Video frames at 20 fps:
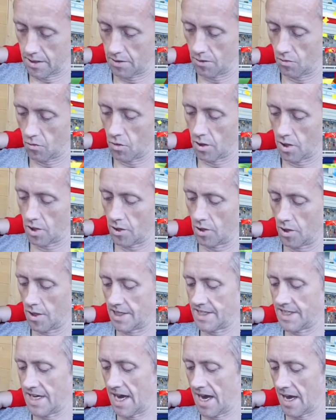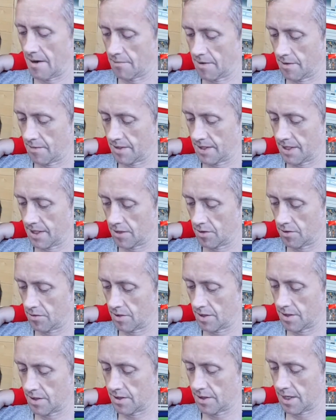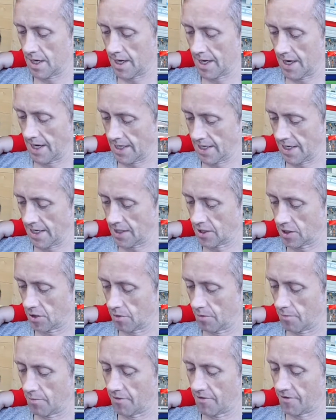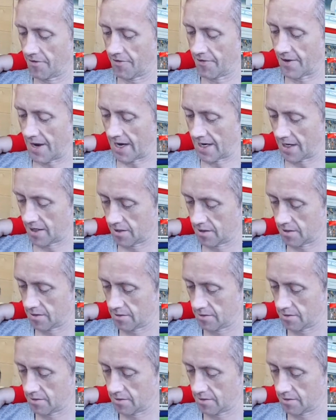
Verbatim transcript: We're on a time limit here, Owen, and I need to go with fire.